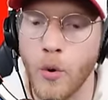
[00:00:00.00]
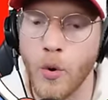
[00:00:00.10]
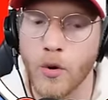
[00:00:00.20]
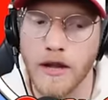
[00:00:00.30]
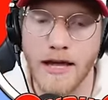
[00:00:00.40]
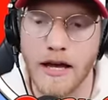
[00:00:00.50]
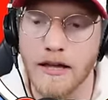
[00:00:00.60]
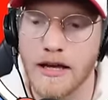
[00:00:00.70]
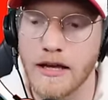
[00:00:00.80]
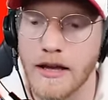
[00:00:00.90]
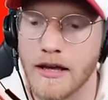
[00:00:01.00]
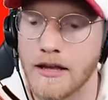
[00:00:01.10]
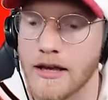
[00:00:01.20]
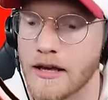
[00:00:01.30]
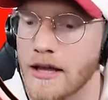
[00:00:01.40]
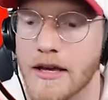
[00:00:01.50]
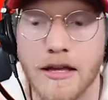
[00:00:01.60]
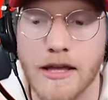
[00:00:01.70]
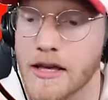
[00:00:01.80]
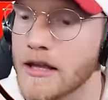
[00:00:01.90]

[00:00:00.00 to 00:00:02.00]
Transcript: or like a, like a, like a, like a, like a, like a,